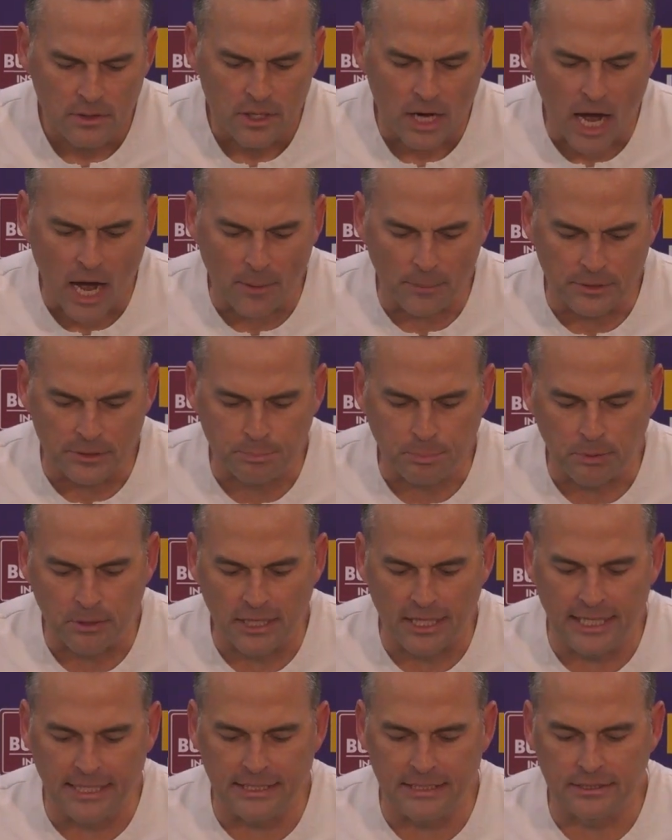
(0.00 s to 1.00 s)
I was
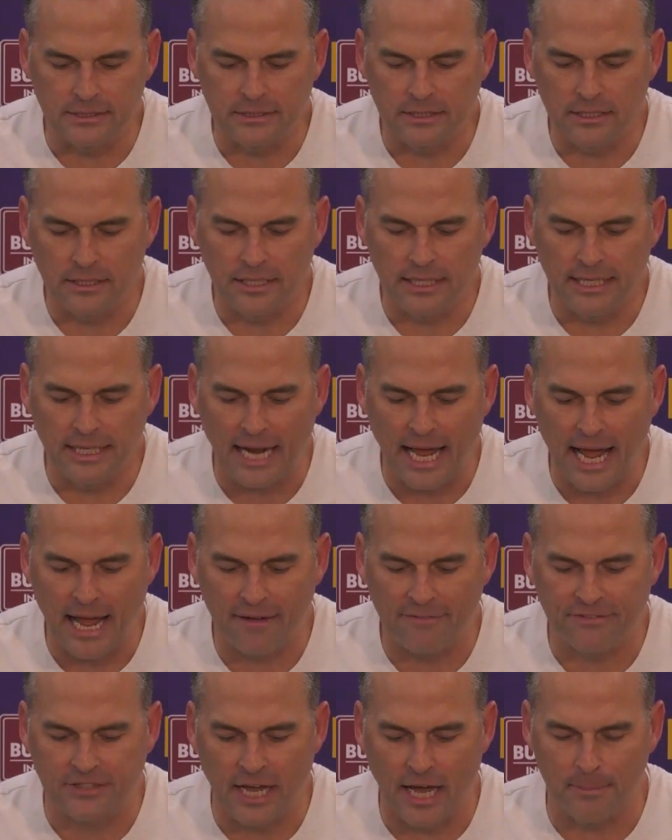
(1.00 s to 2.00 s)
pleased at
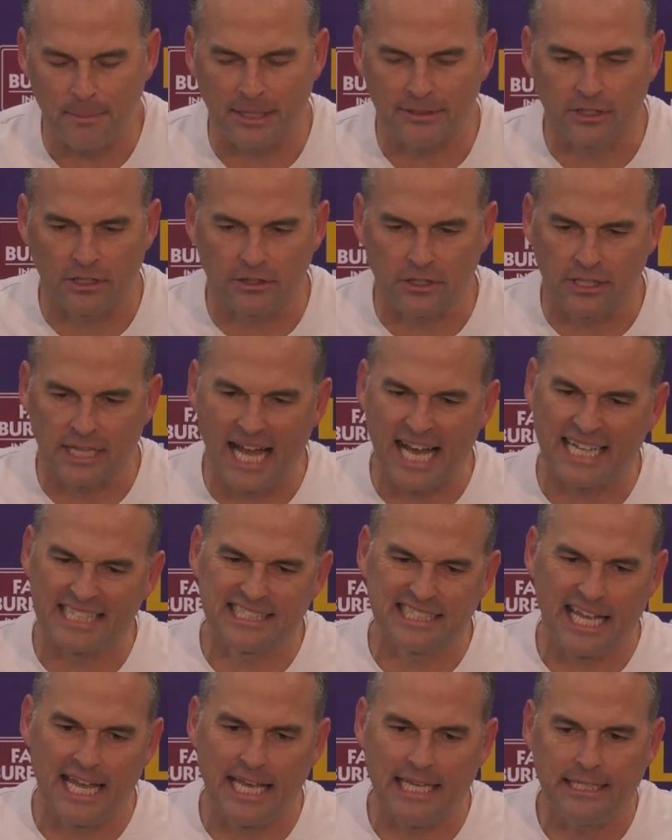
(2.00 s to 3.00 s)
halftime. I thought the
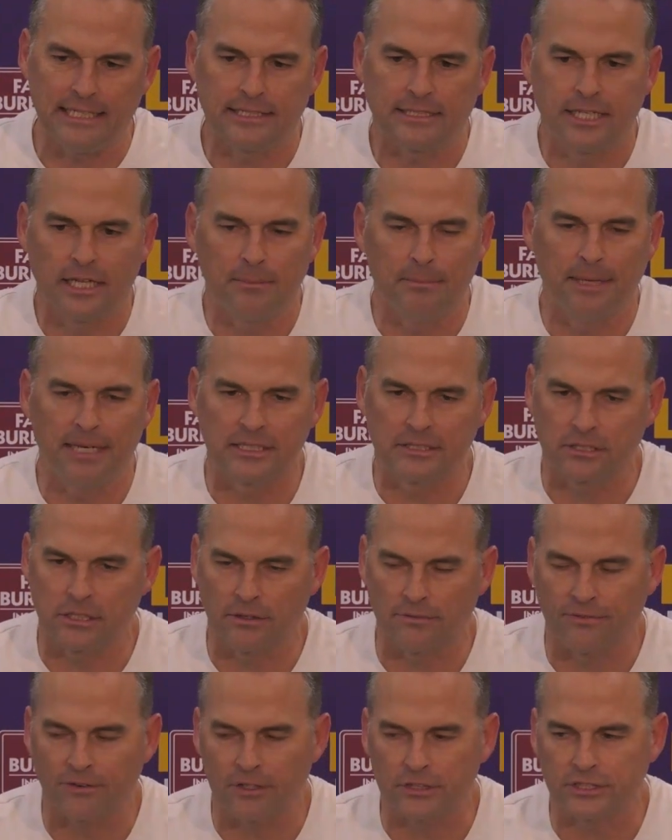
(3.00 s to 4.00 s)
last 8 to 10 minutes of
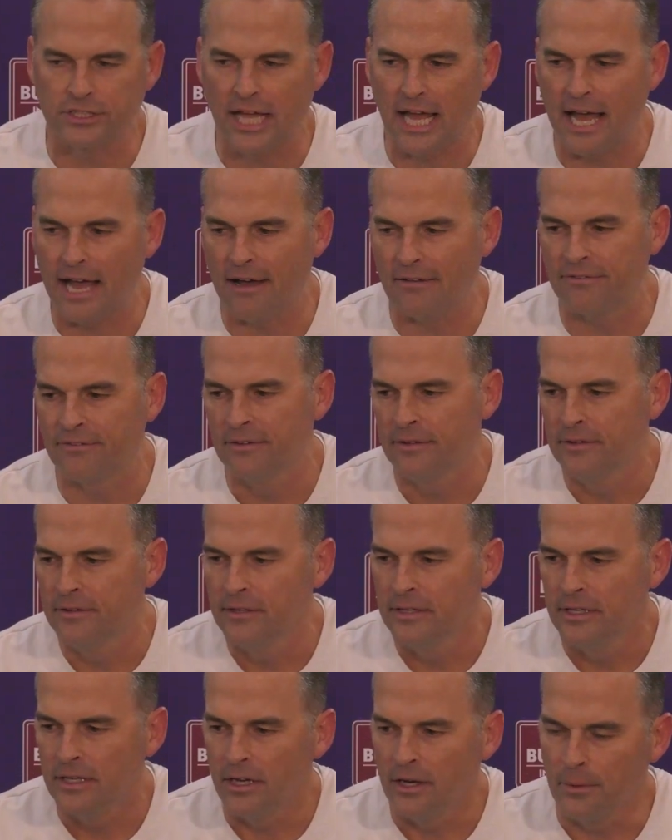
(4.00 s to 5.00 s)
the first half,
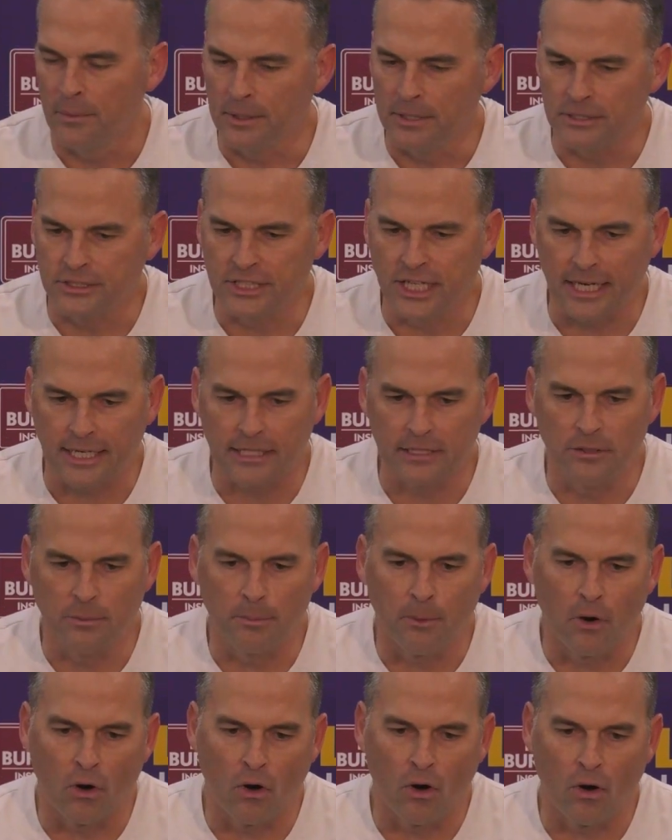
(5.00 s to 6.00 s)
and we were checking the
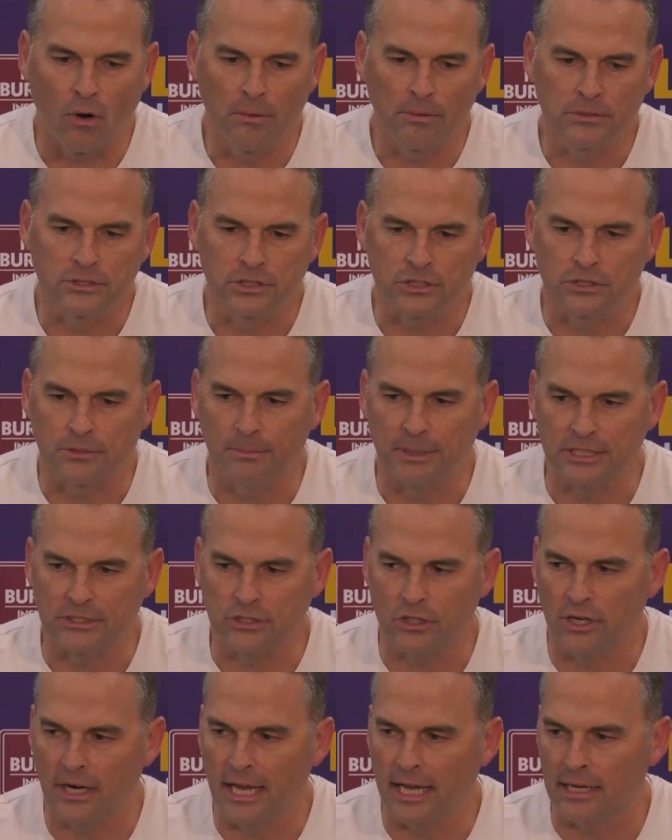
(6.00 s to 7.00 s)
ball just to make
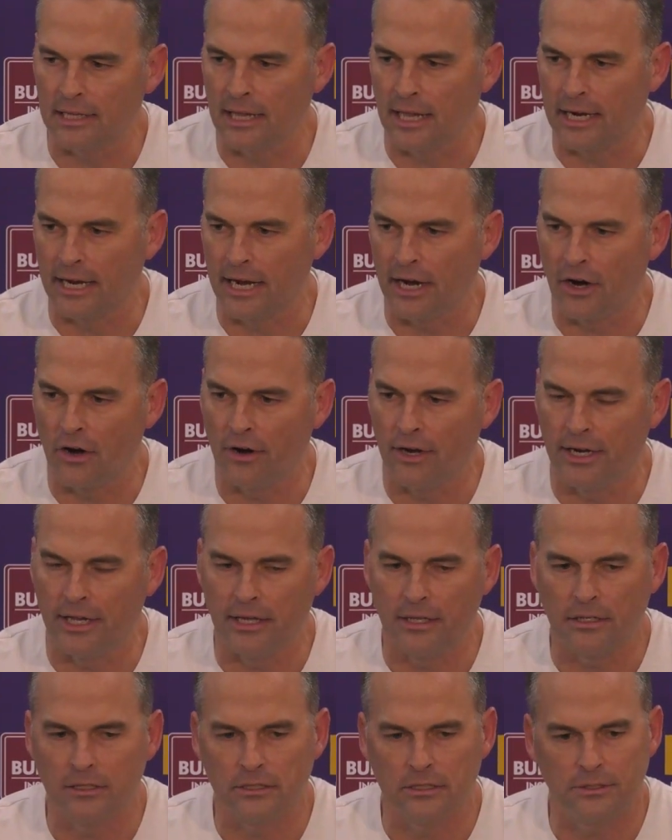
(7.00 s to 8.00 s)
sure it had a lot of air in it,
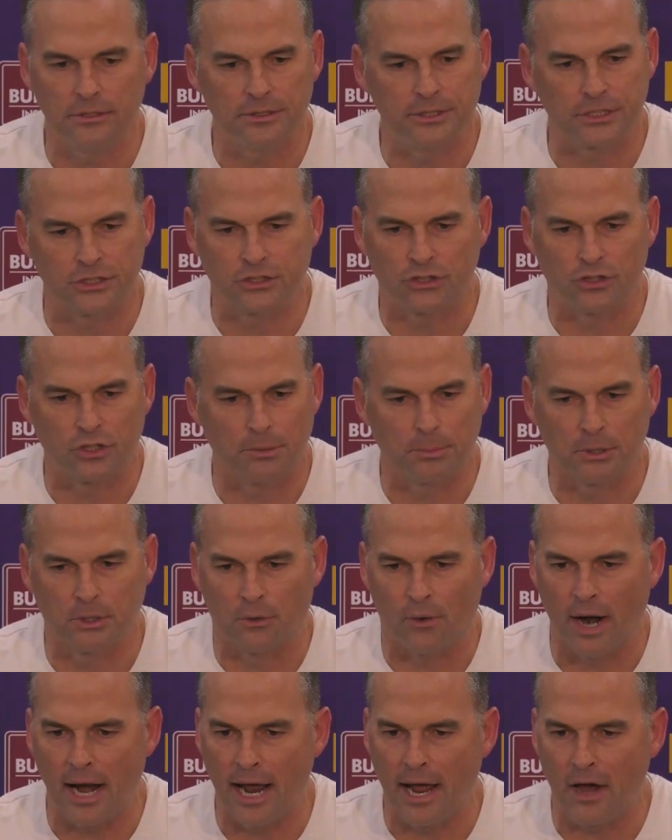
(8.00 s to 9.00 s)
and it just dribbled
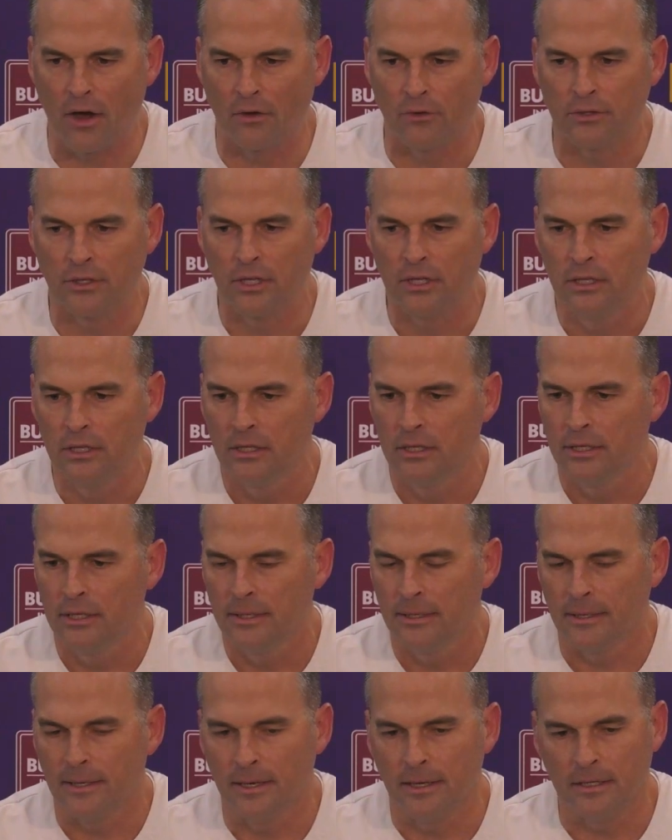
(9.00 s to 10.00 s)
around.
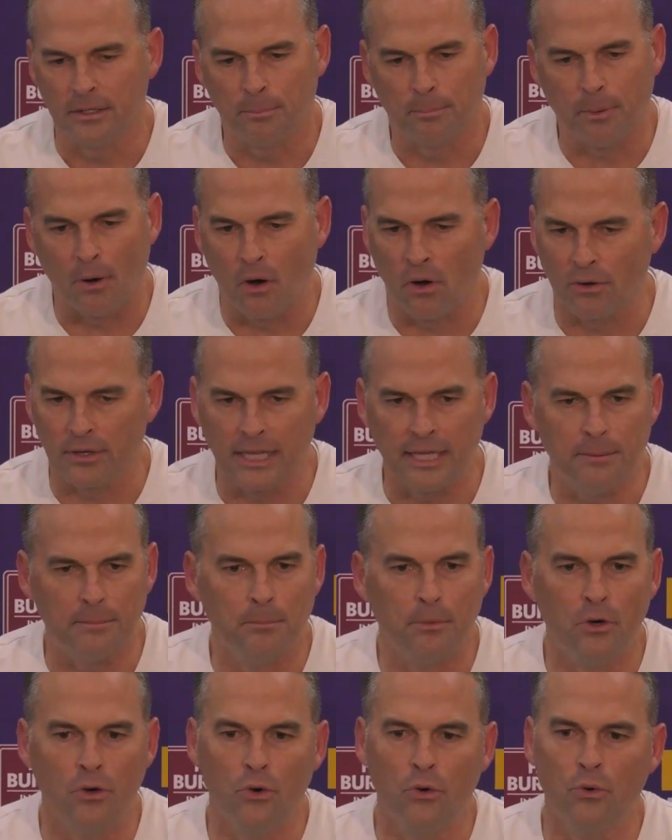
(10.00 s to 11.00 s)
The ball didn't
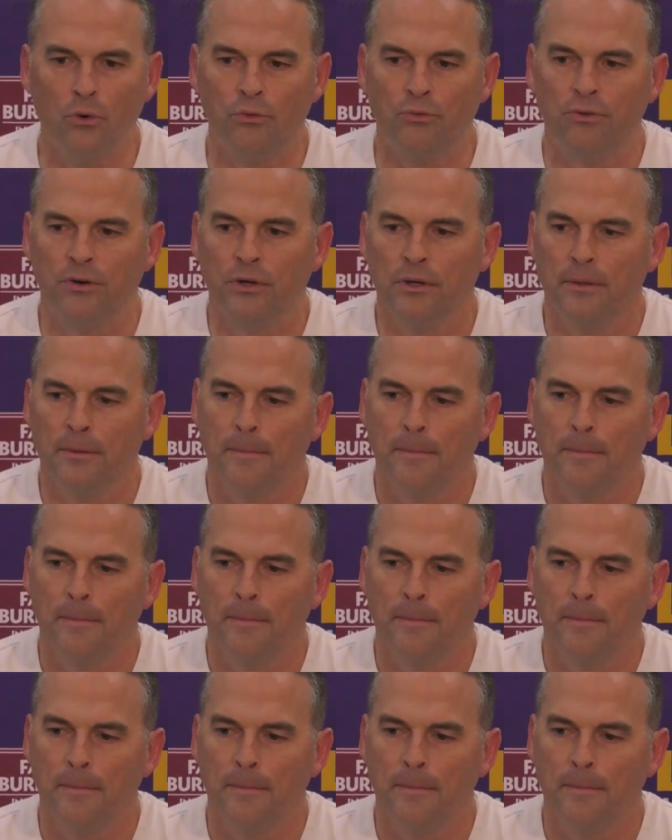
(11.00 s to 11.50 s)
move.